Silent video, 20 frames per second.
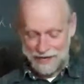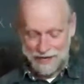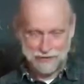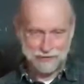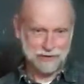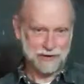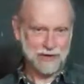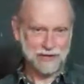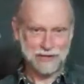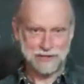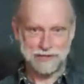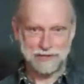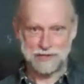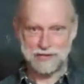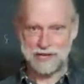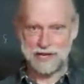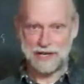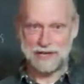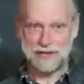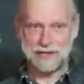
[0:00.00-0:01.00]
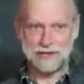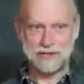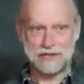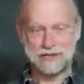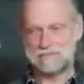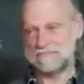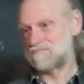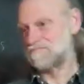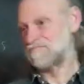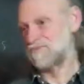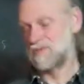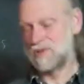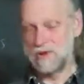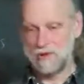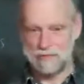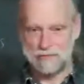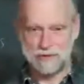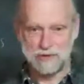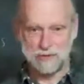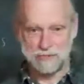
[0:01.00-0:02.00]
I tried it the second year,
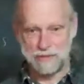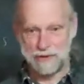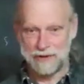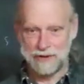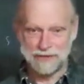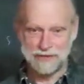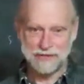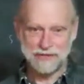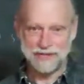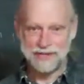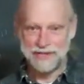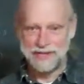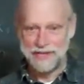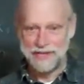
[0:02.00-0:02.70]
no response.